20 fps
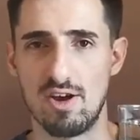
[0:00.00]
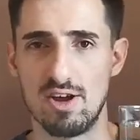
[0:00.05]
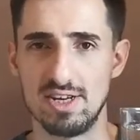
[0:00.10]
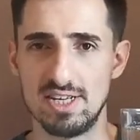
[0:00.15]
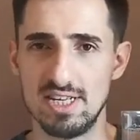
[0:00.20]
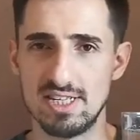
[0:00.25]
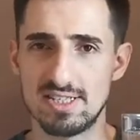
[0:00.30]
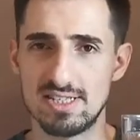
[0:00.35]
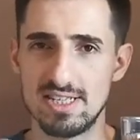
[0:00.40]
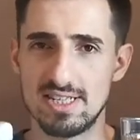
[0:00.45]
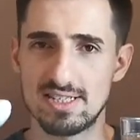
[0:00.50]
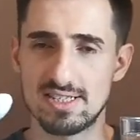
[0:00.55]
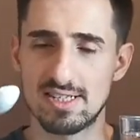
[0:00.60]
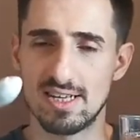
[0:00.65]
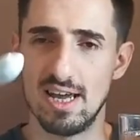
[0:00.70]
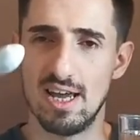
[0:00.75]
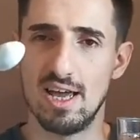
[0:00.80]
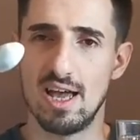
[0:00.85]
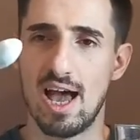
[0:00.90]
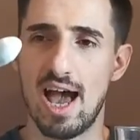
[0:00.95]
and this
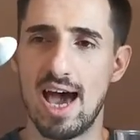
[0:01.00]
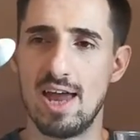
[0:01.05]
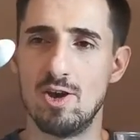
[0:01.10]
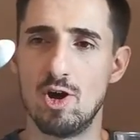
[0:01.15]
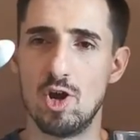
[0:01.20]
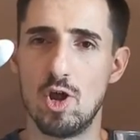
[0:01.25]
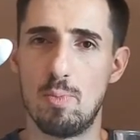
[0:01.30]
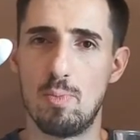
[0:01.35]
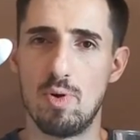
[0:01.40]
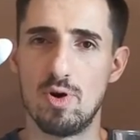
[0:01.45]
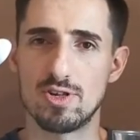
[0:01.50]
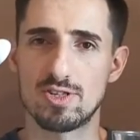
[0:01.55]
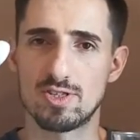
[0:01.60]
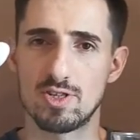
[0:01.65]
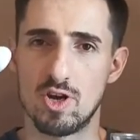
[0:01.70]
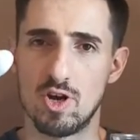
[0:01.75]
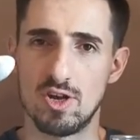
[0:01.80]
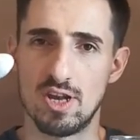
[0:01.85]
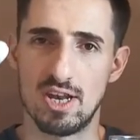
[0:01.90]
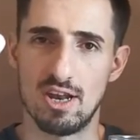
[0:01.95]
is another person,